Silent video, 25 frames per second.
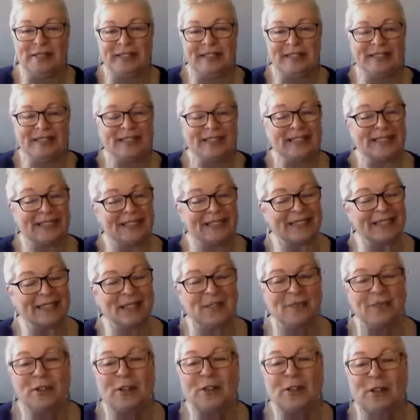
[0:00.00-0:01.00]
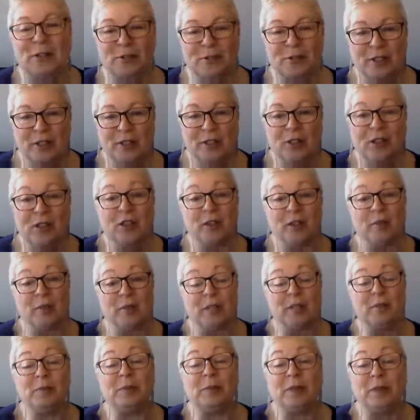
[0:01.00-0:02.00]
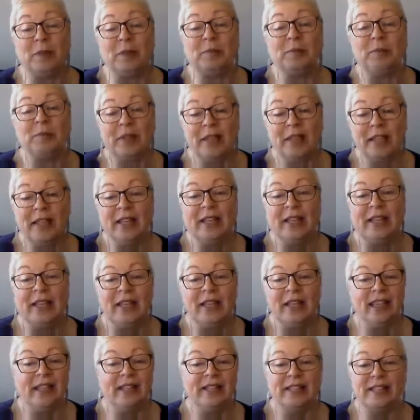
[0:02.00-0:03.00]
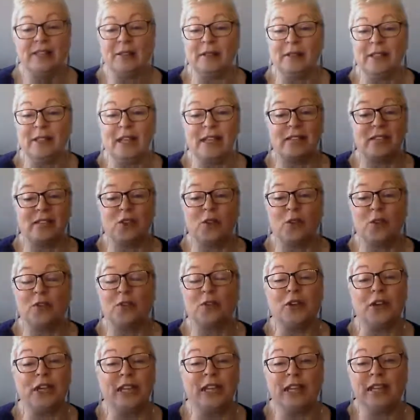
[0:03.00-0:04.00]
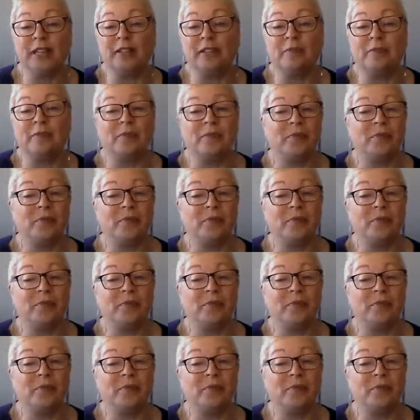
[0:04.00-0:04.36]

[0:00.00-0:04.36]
and it's difficult for a lot of people, and yet so freeing.